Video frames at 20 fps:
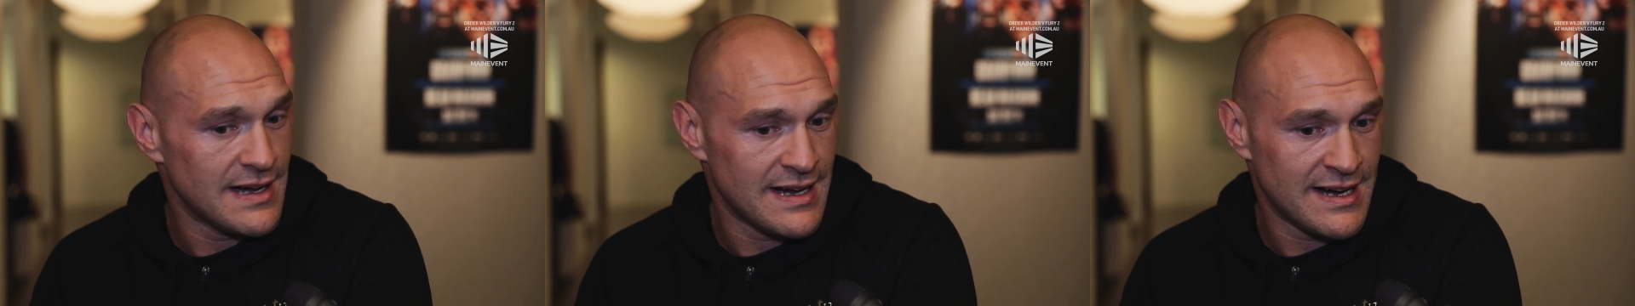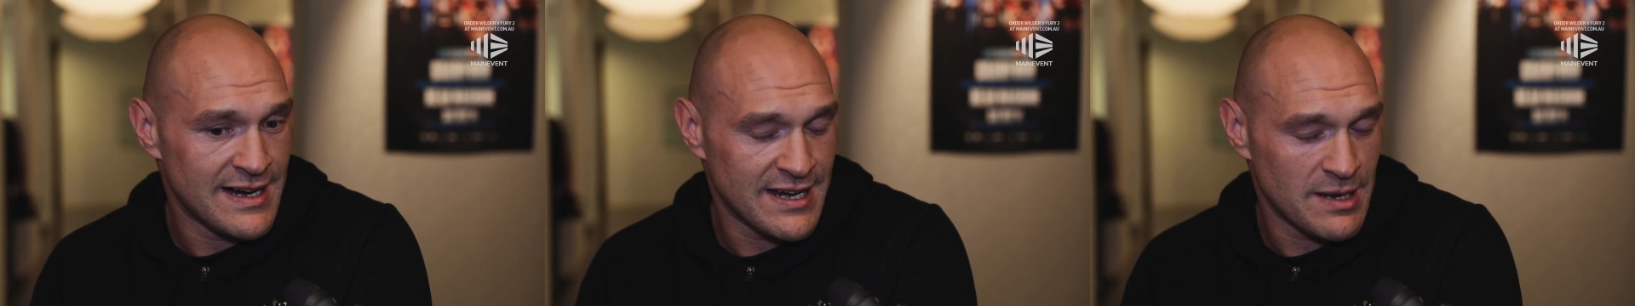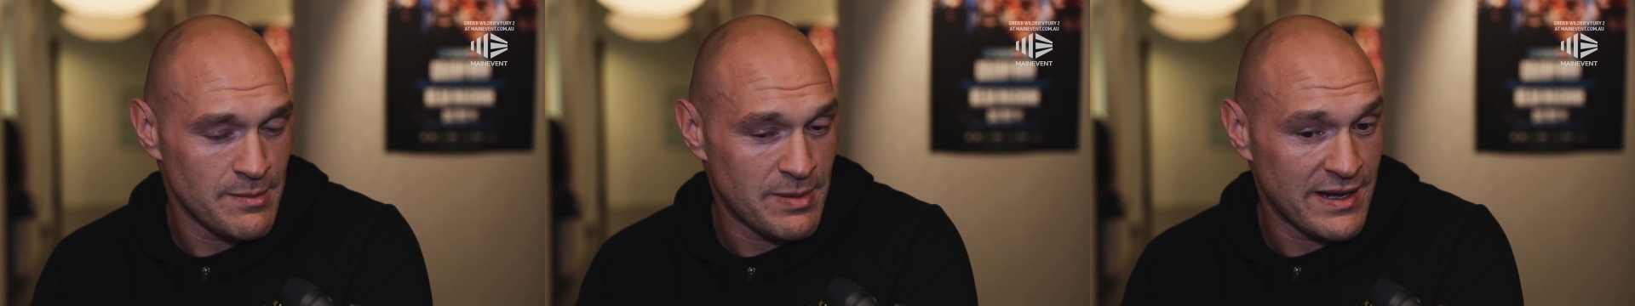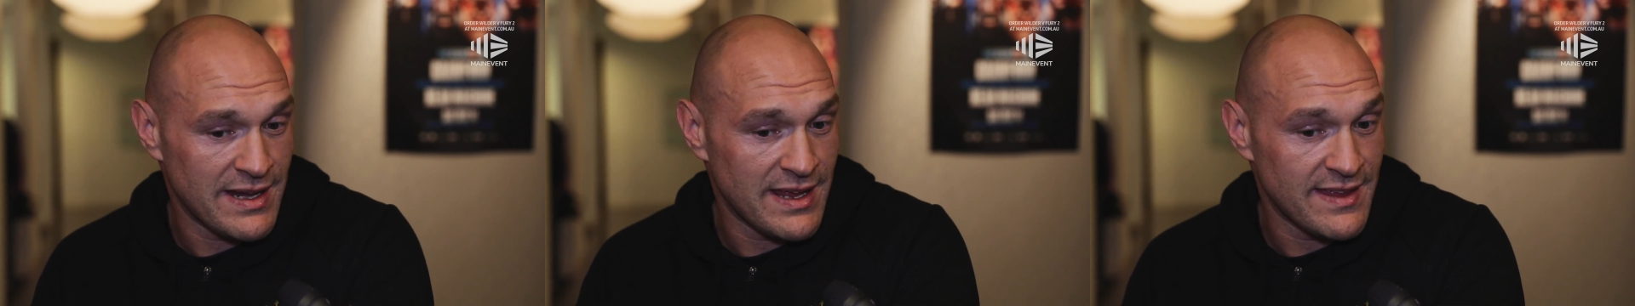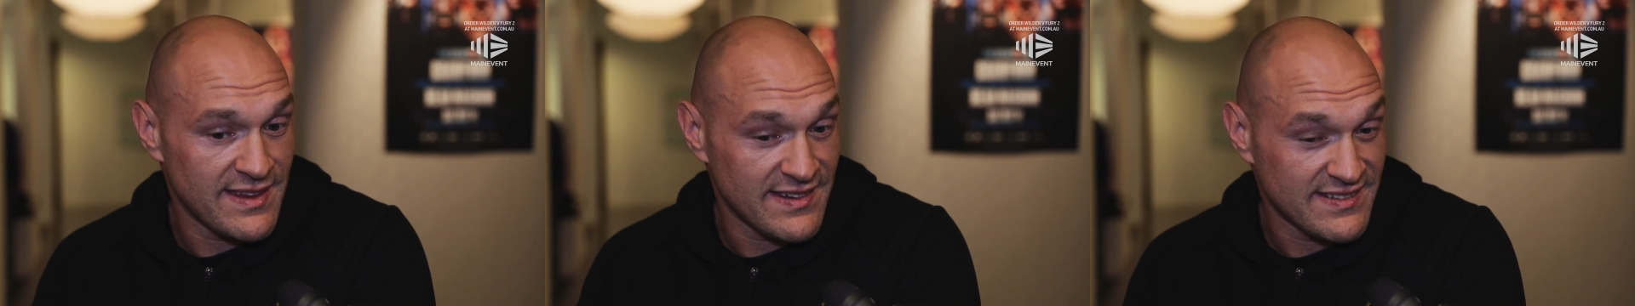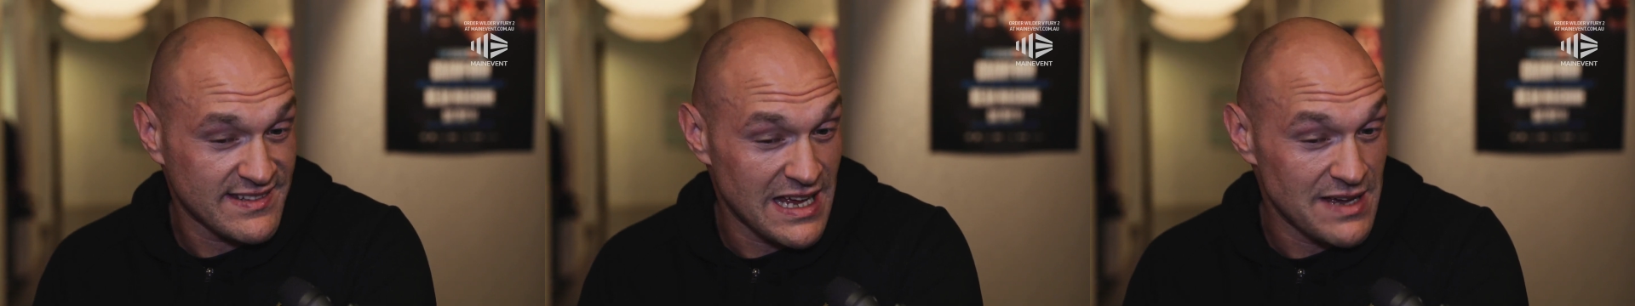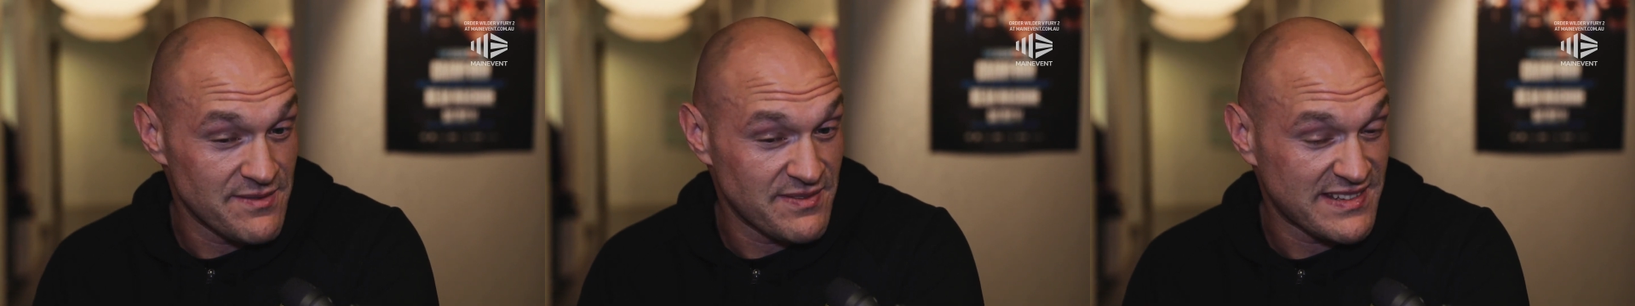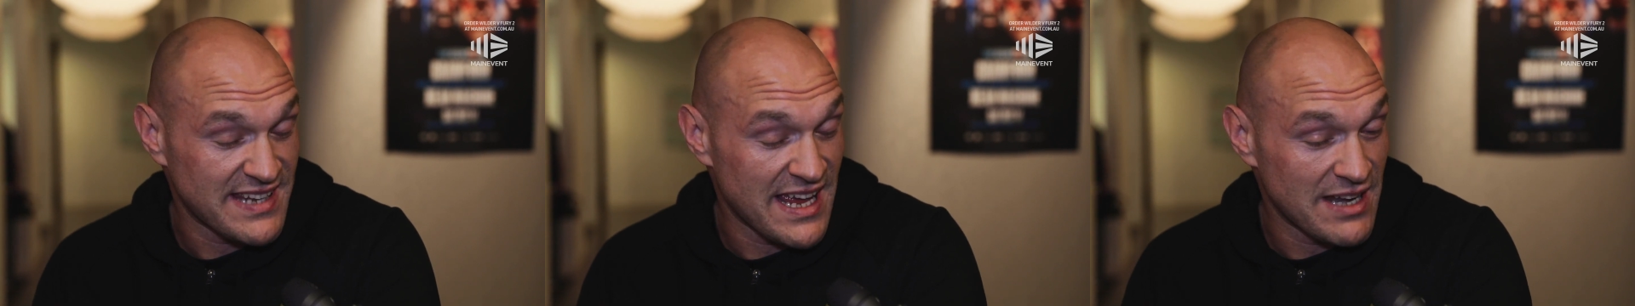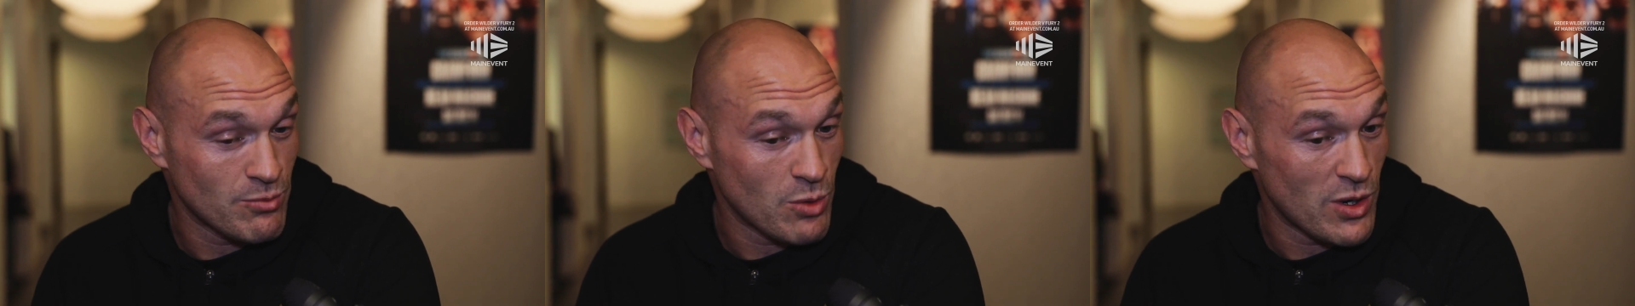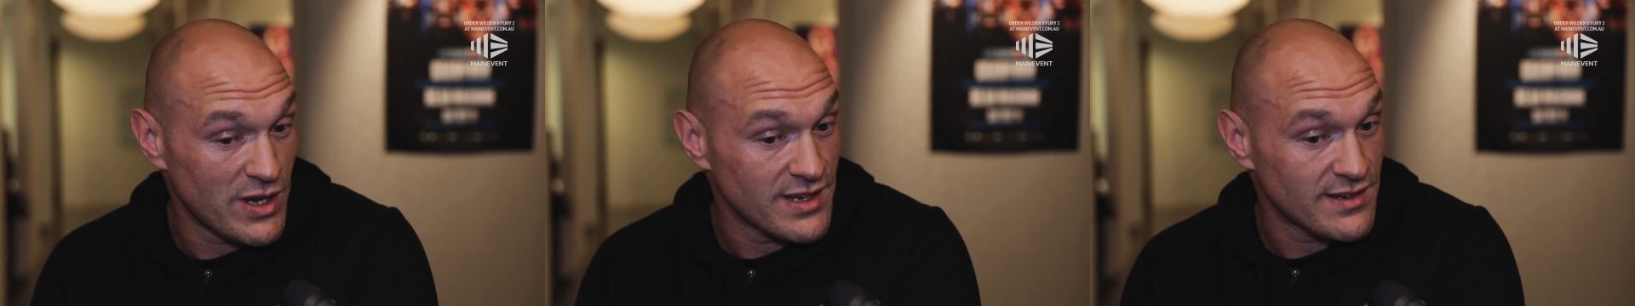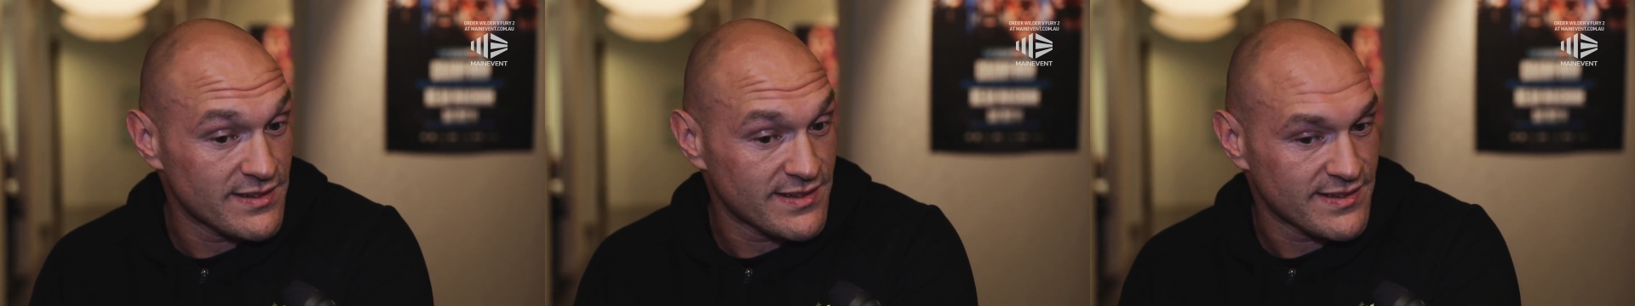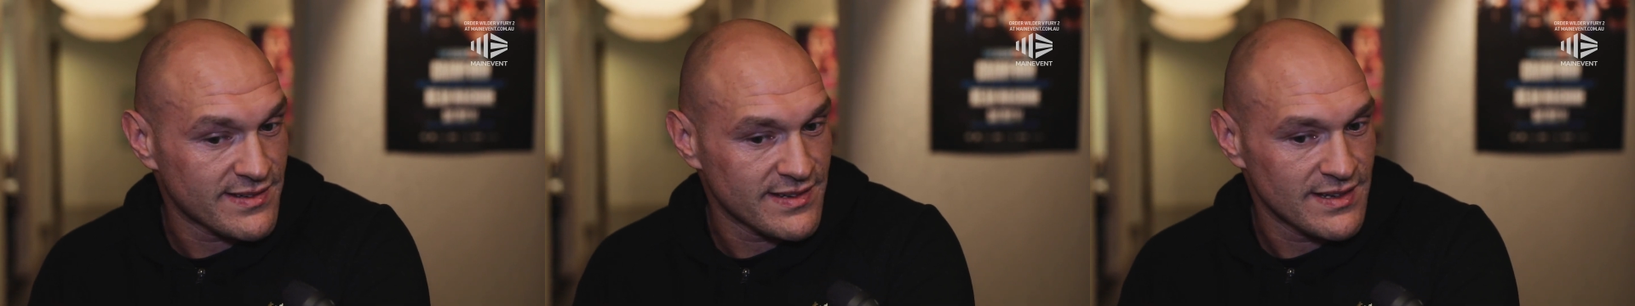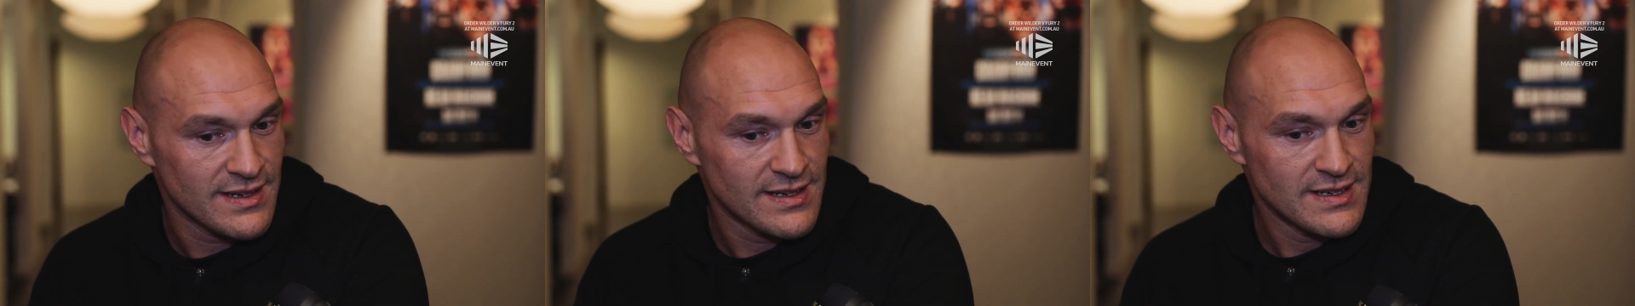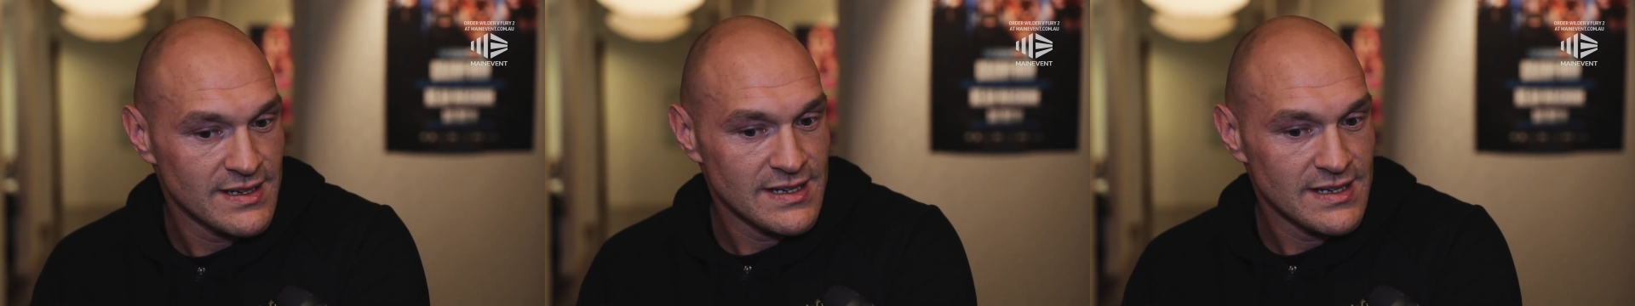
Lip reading: and I've been here this time for 10 weeks.